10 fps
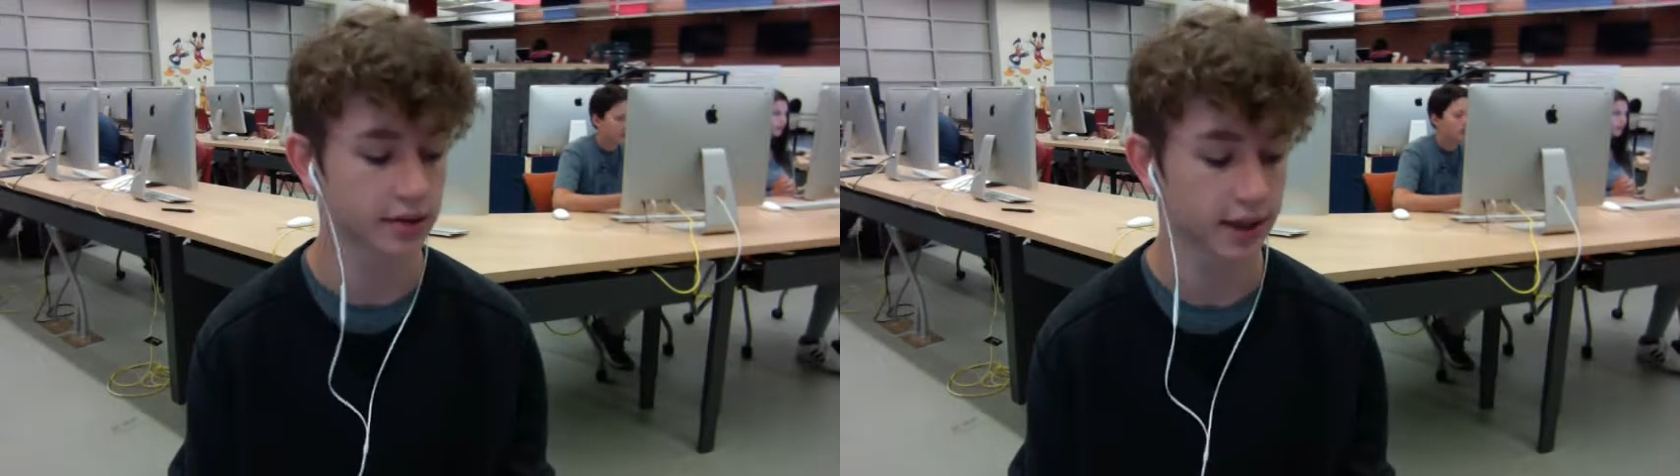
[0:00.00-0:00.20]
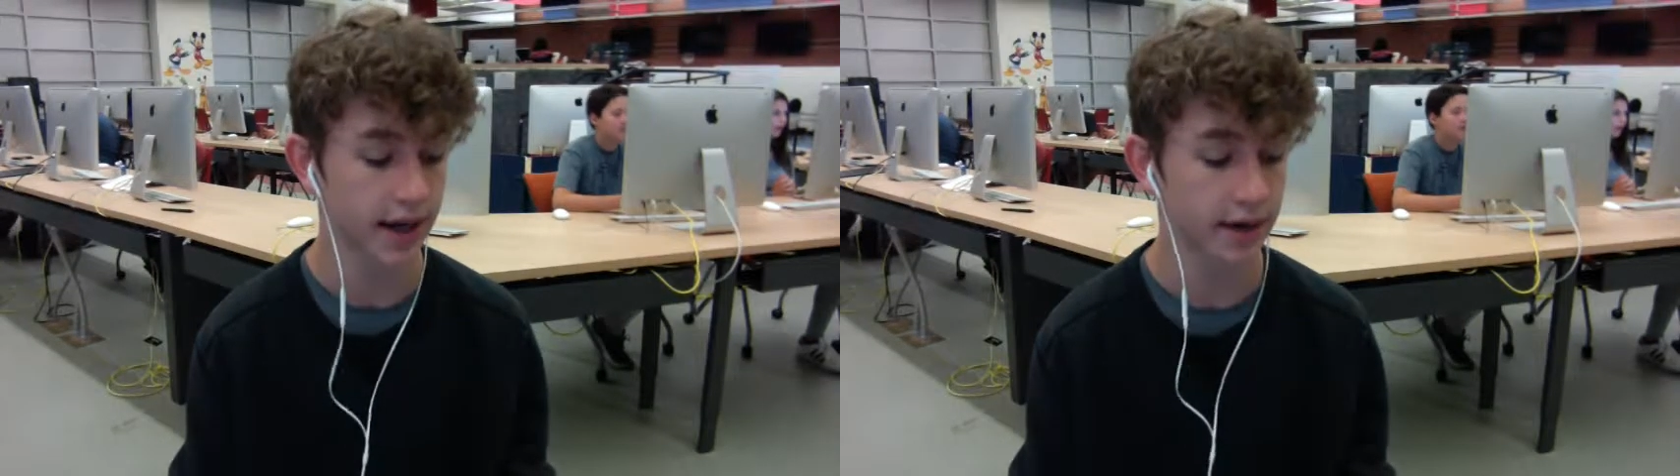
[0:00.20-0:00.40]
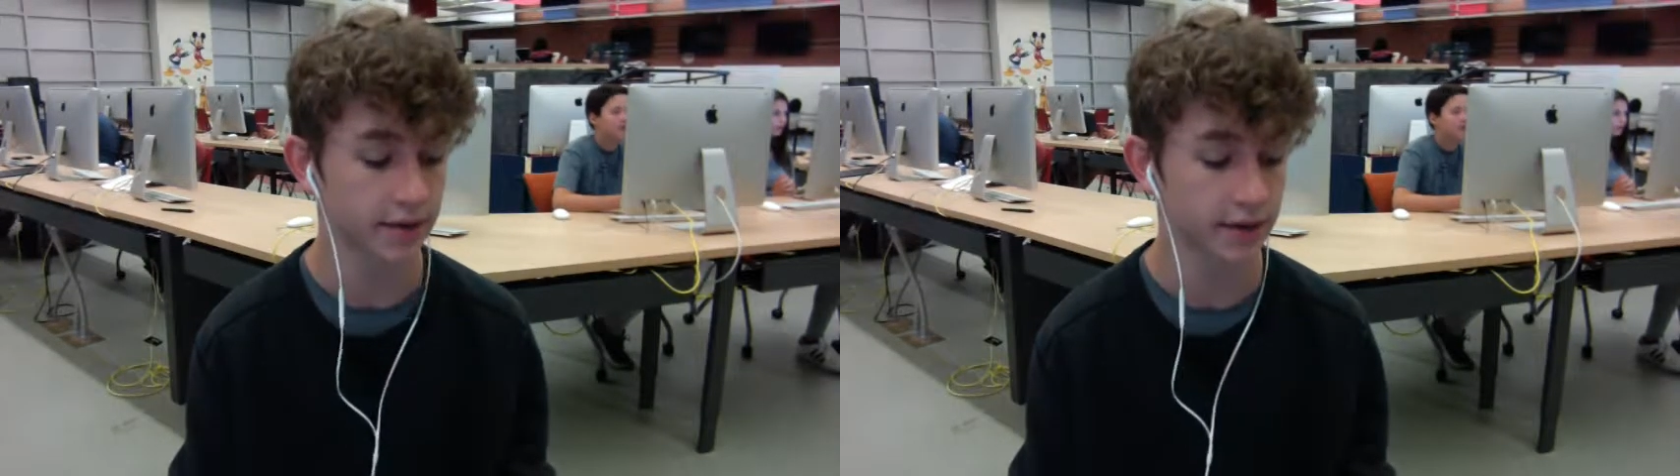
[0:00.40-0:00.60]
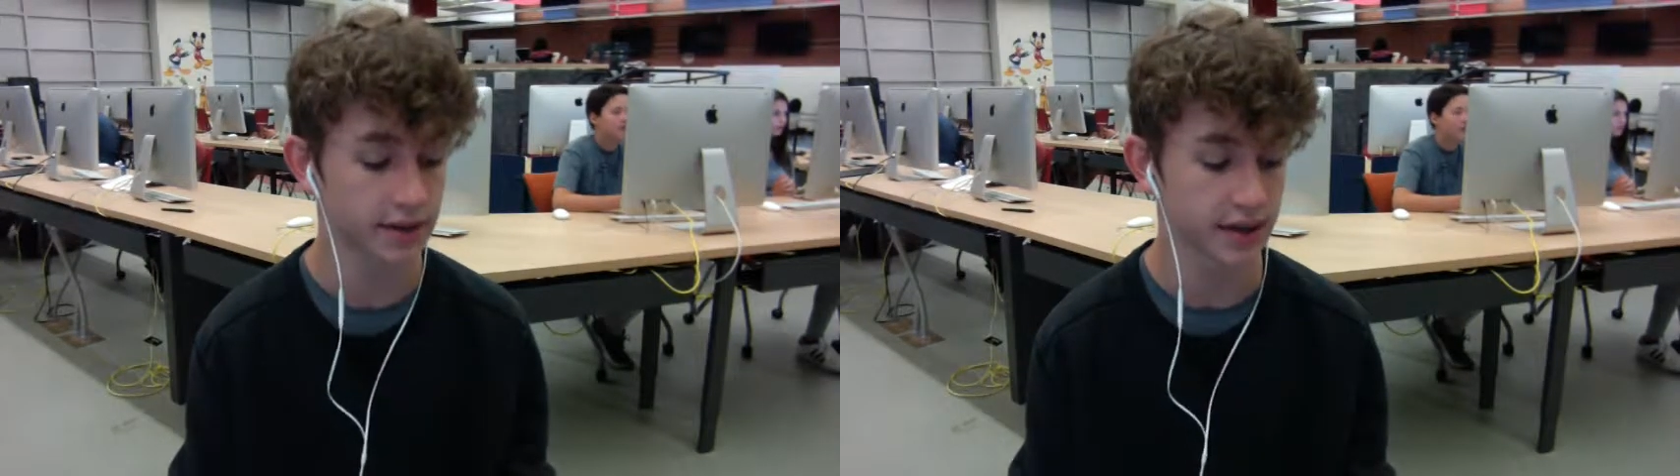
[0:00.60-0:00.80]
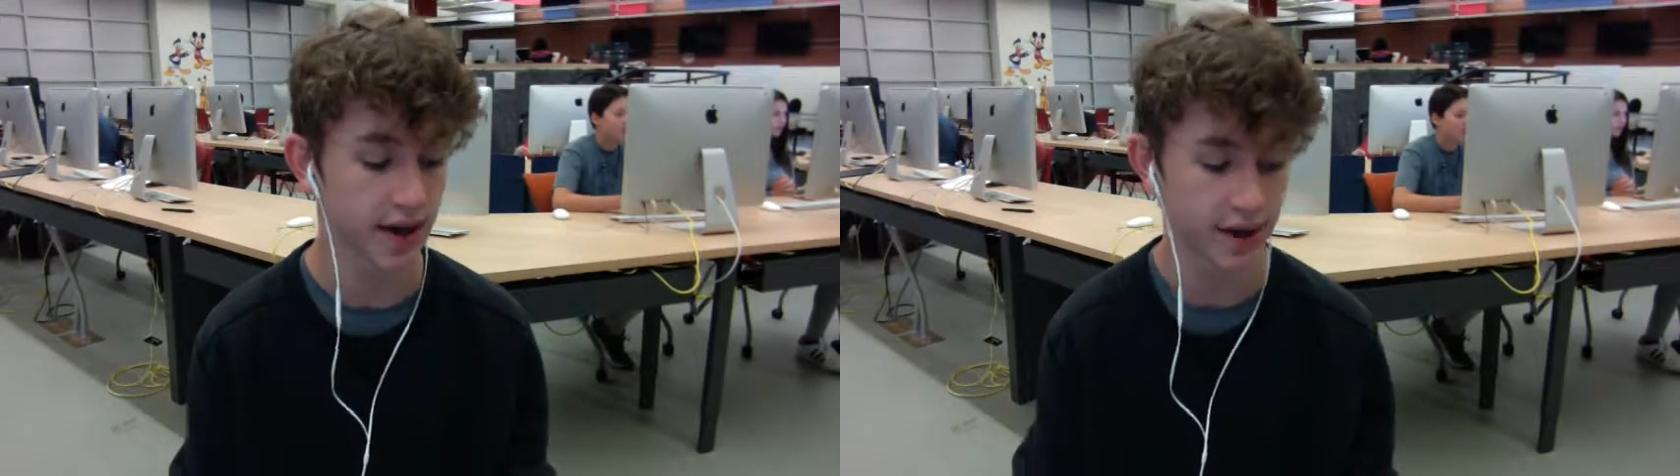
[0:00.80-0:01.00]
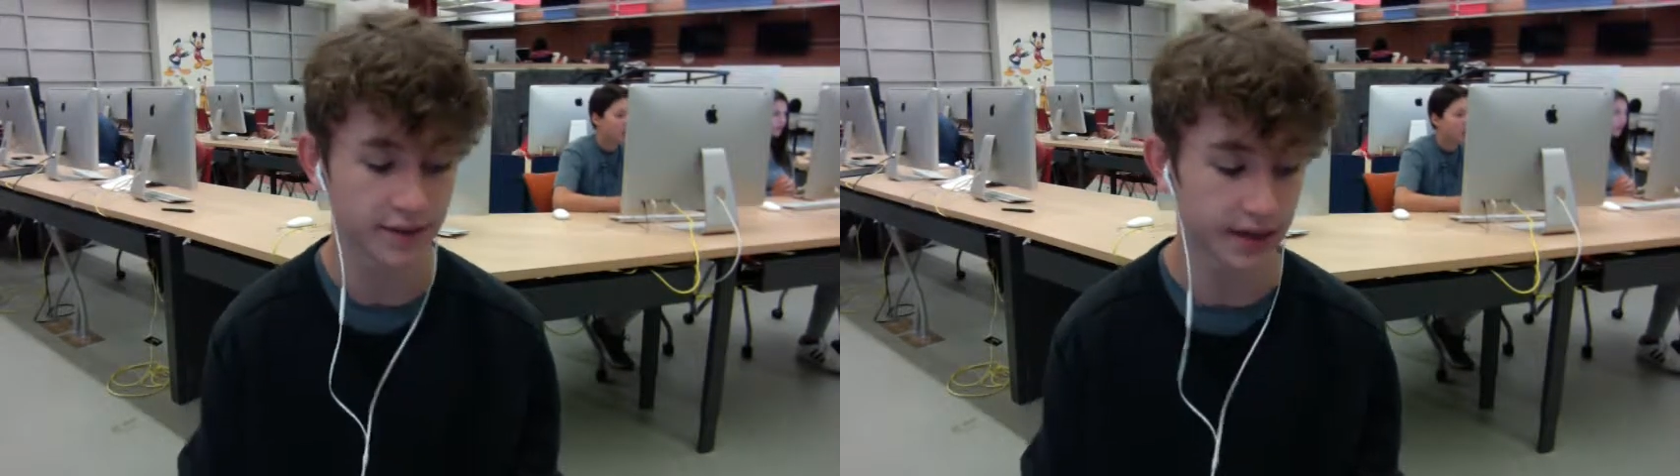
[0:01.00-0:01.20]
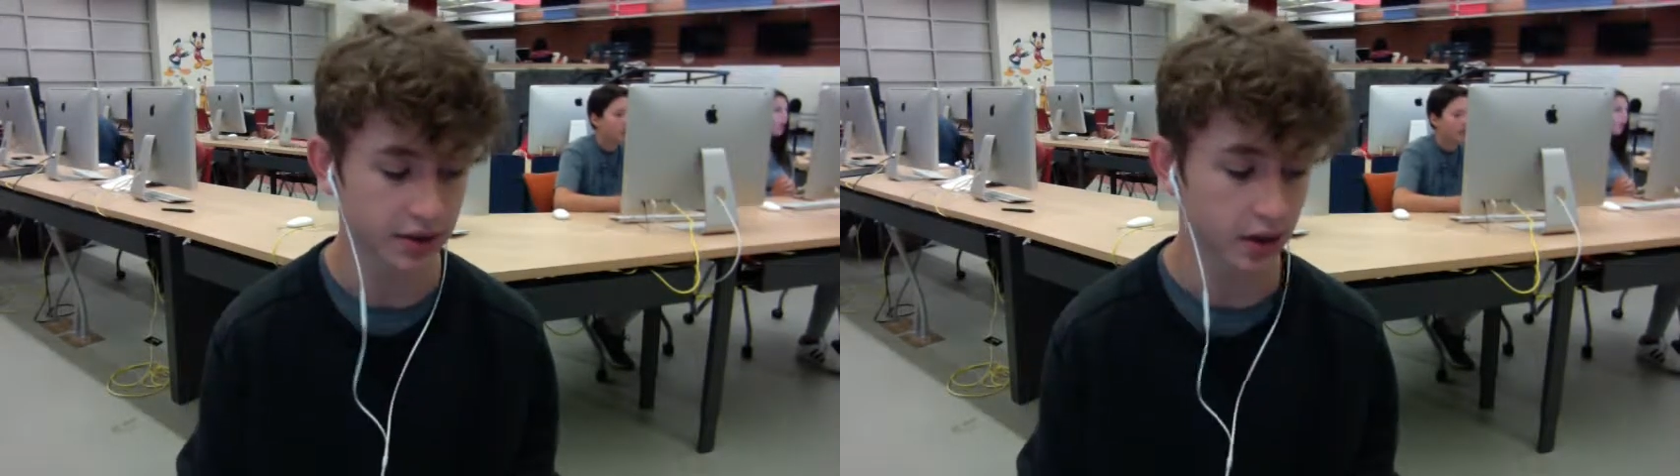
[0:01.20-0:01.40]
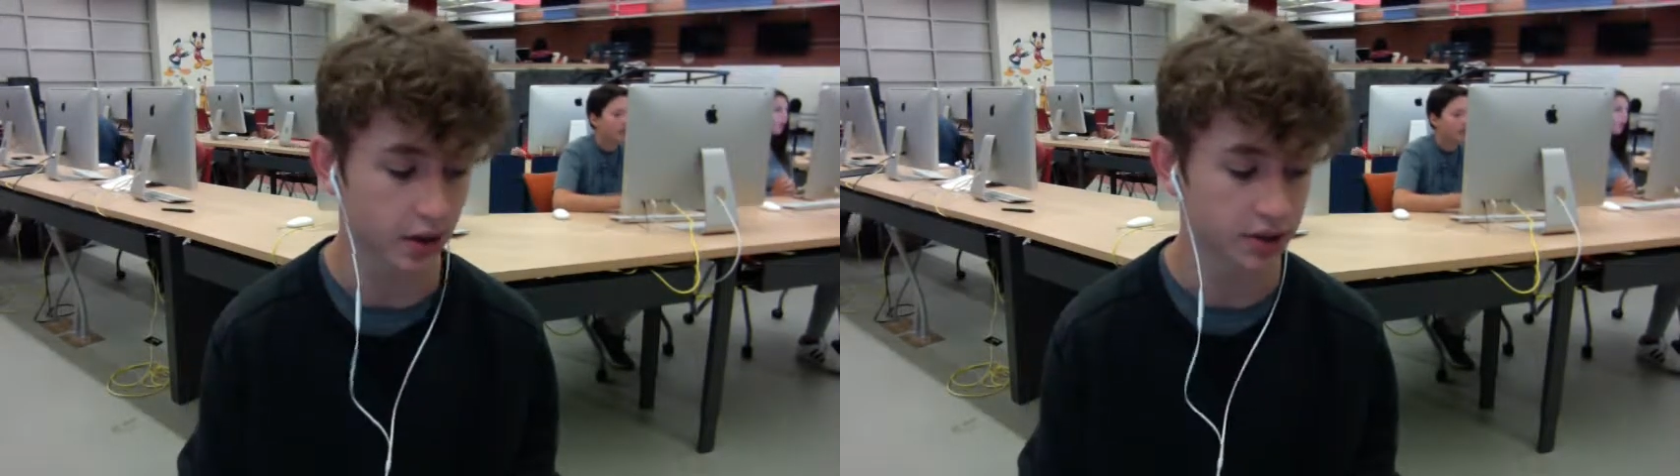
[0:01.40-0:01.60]
the kind of design of
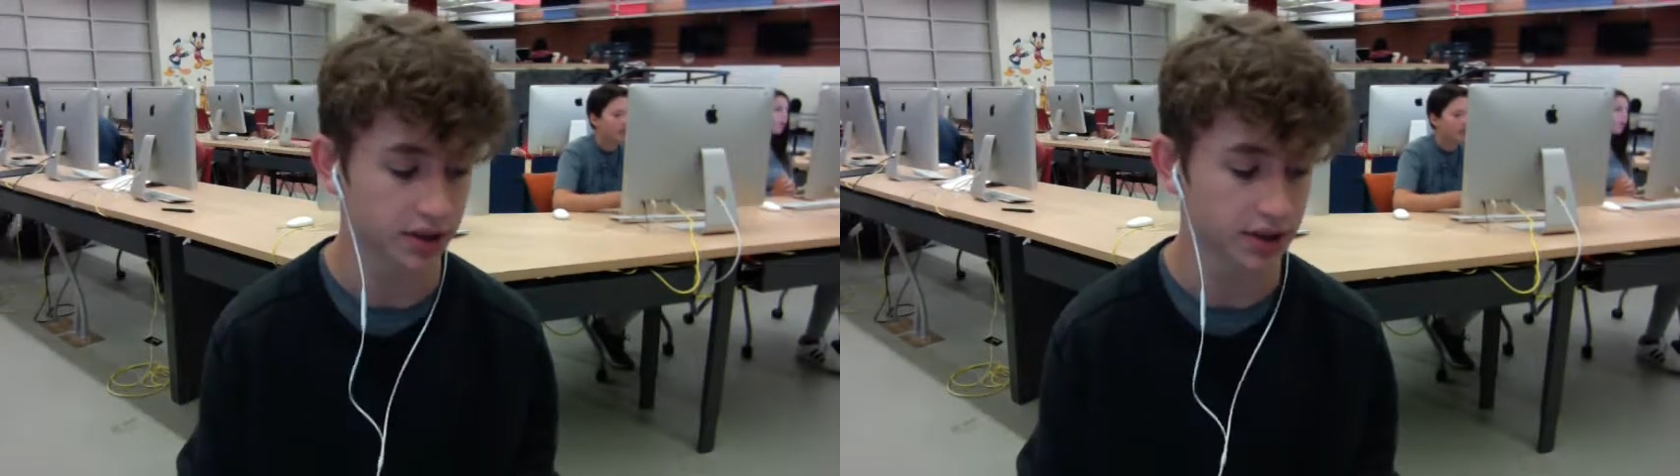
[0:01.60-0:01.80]
technology